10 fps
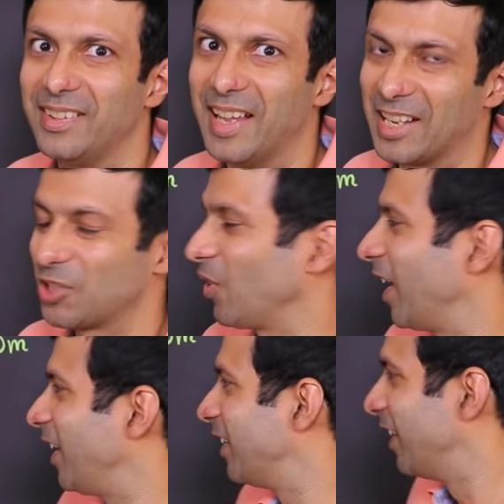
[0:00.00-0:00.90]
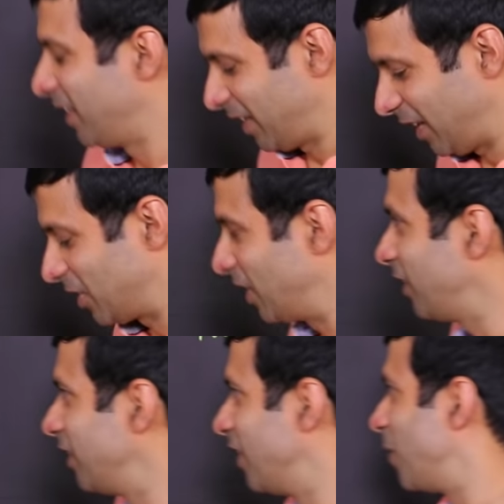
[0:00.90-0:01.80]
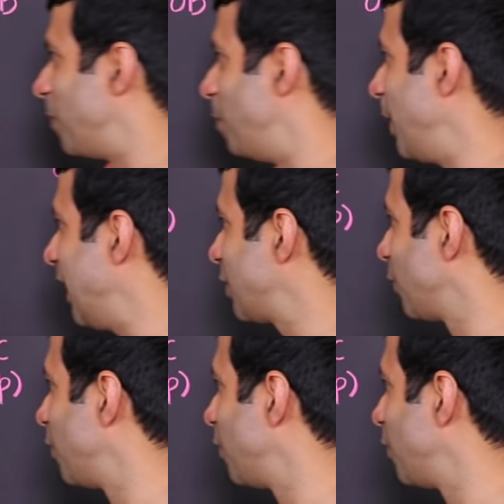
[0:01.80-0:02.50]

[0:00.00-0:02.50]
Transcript: That's right. It's the base of